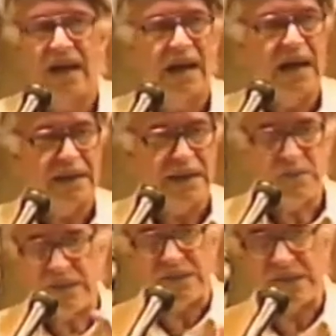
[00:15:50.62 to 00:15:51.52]
And he
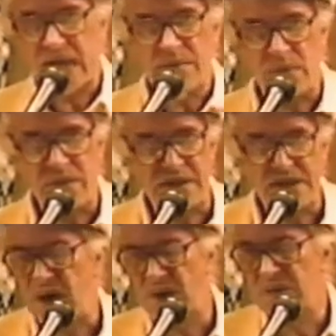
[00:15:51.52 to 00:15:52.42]
was at the table with us
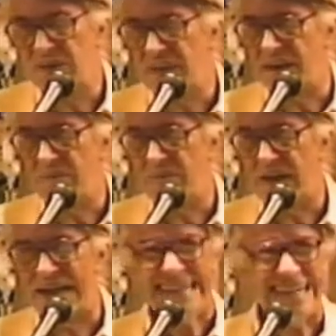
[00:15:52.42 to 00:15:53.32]
the whole time,
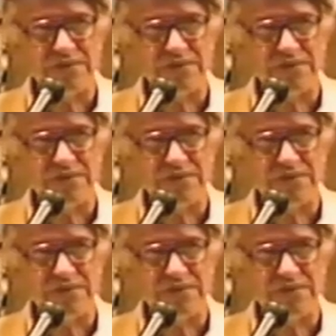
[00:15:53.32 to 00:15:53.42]
and he never